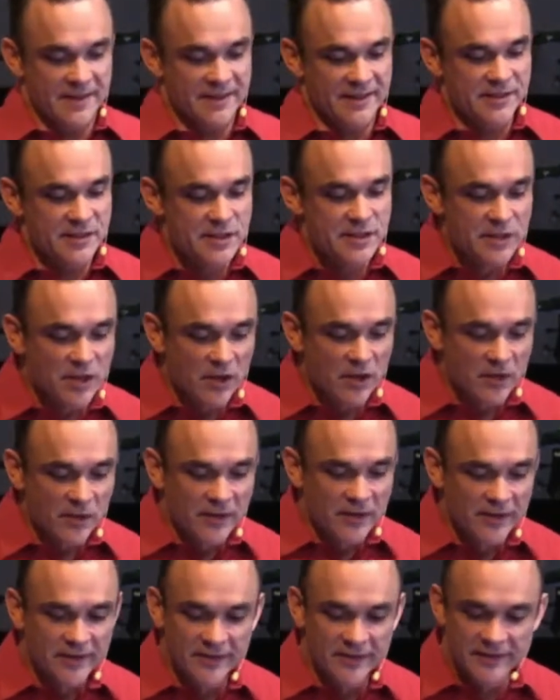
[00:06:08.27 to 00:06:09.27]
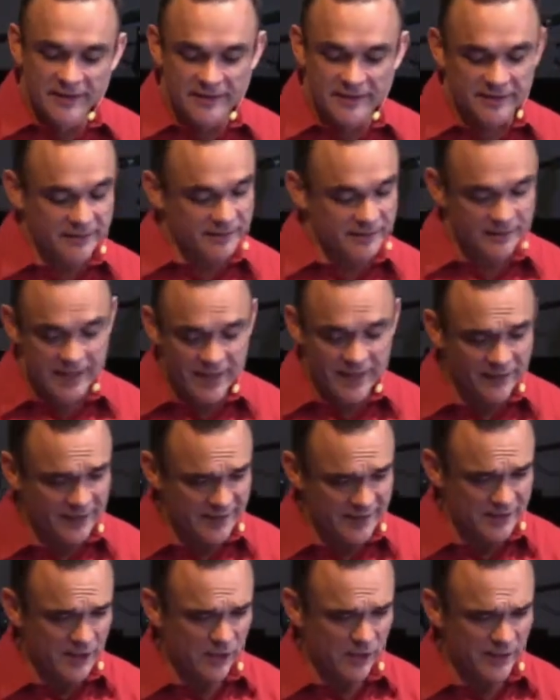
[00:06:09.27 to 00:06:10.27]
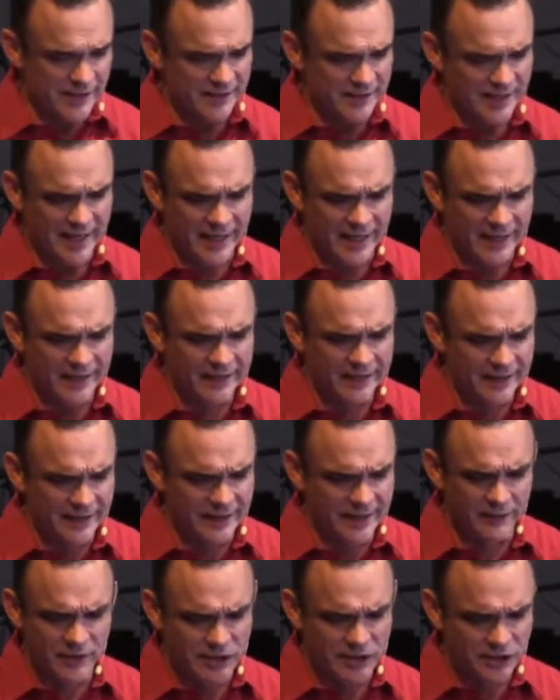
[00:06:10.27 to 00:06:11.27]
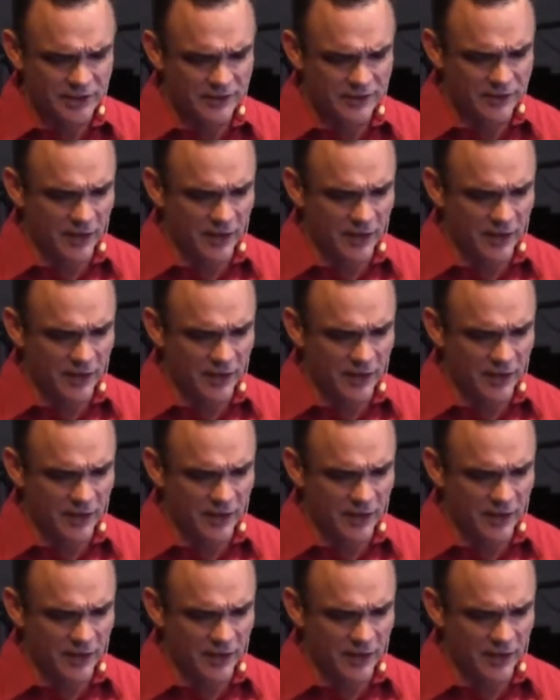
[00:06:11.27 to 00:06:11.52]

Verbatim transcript: do you know heaven is always on, it never shuts